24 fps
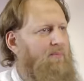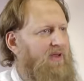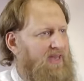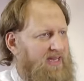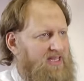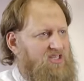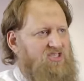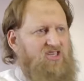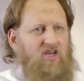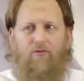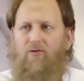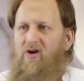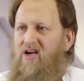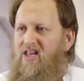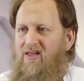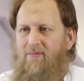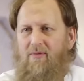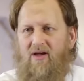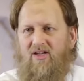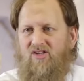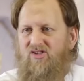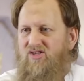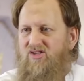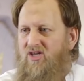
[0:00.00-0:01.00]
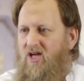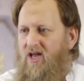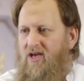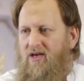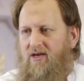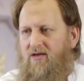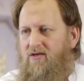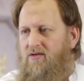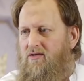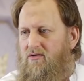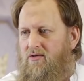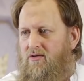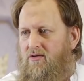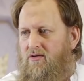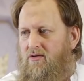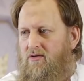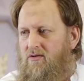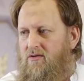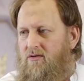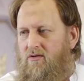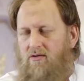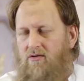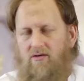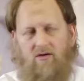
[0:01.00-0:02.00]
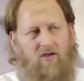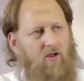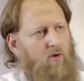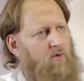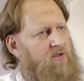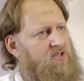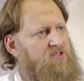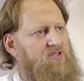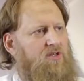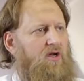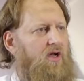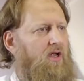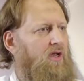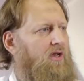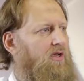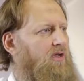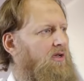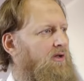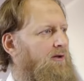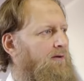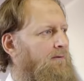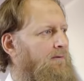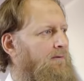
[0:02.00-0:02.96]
but is he really my son? No, he's not.